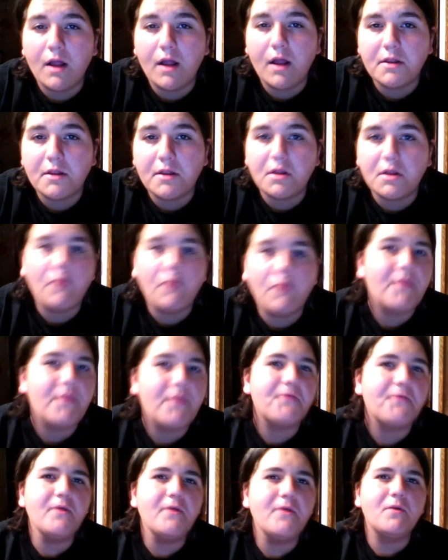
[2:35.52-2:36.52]
So the
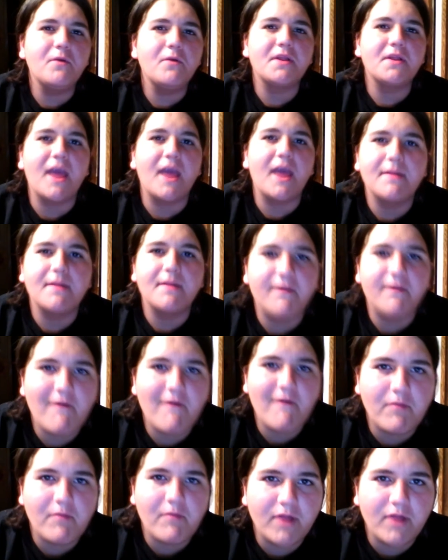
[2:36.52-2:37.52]
3 worst games I've
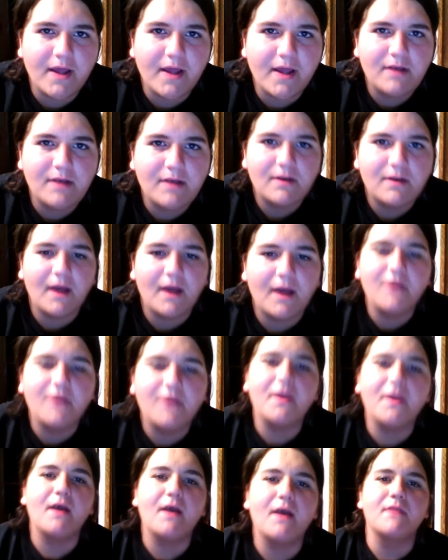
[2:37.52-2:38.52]
ever played. I know
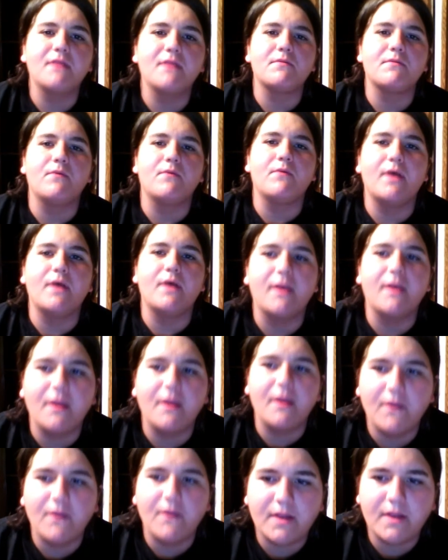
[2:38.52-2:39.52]
you guys were wanting to
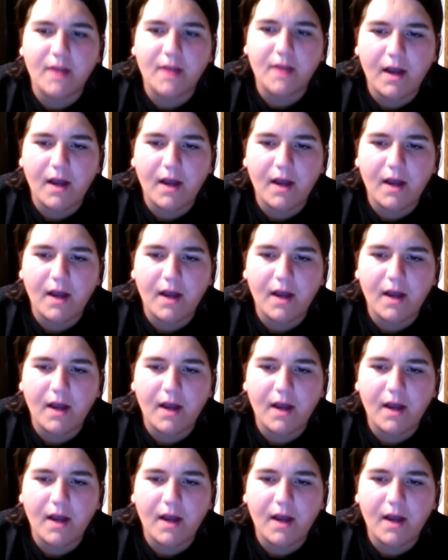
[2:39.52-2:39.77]
hear this.